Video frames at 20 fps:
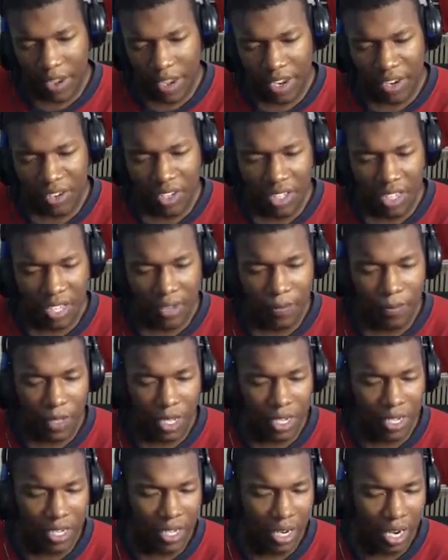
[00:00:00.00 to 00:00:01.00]
And here's the thing,
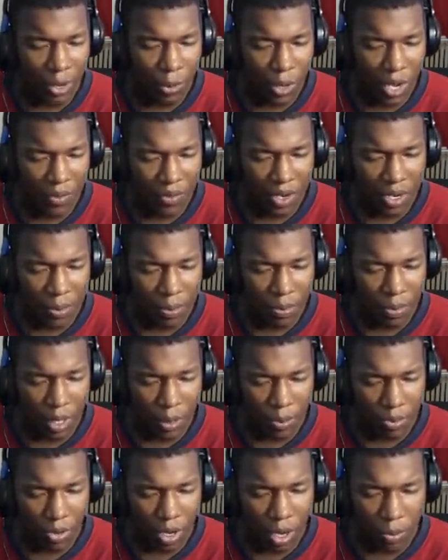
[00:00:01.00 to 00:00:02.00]
again, I don't have any
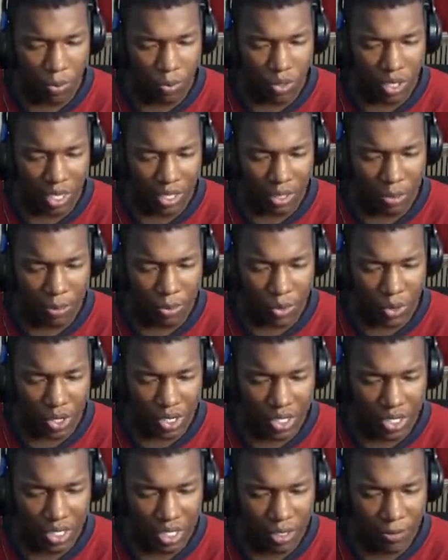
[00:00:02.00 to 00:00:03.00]
problem with the
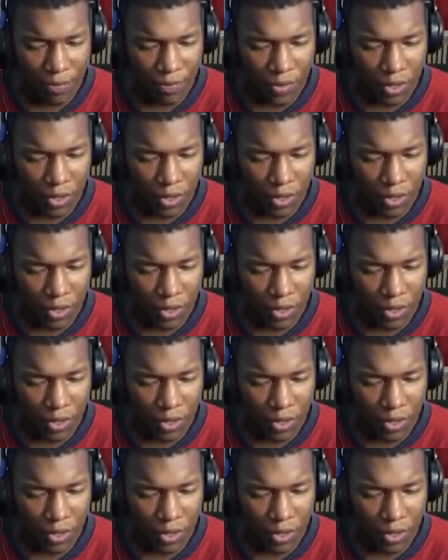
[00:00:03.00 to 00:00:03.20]
Boys,